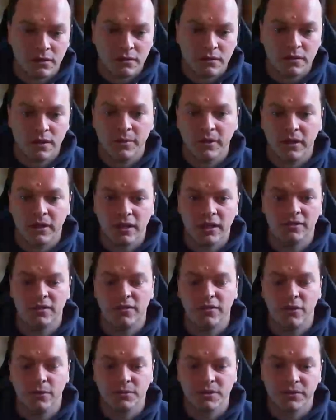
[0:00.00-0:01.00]
Typically, if
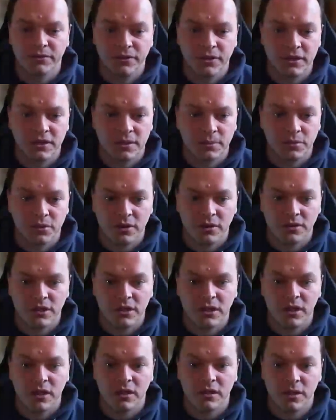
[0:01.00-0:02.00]
you've opted for this
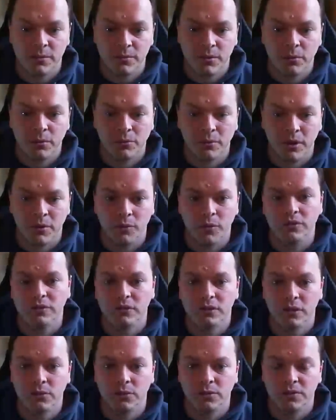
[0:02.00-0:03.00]
approach, you probably want
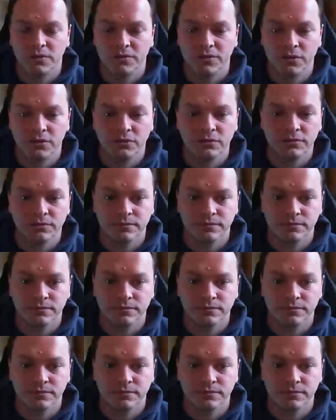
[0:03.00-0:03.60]
to go with a full.